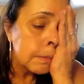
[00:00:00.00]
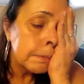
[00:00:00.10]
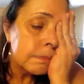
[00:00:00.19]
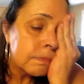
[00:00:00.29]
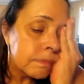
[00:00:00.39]

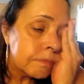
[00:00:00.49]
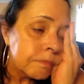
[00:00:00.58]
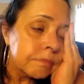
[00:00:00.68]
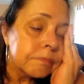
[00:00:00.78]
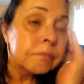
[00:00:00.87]

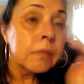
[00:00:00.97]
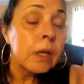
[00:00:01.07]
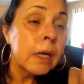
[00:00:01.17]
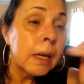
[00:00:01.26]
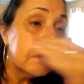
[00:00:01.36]
I
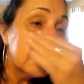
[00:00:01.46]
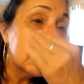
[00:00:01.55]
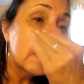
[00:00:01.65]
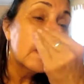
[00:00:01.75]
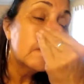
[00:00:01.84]
can't
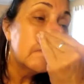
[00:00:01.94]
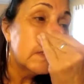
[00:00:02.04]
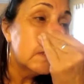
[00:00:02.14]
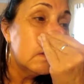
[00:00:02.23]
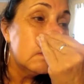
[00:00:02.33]
breathe out of
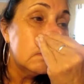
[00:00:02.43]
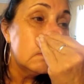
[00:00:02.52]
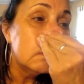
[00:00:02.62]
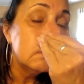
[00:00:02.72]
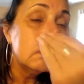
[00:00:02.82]
my
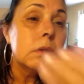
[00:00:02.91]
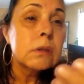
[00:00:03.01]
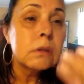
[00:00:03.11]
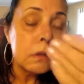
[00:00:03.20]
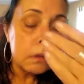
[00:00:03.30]
nose.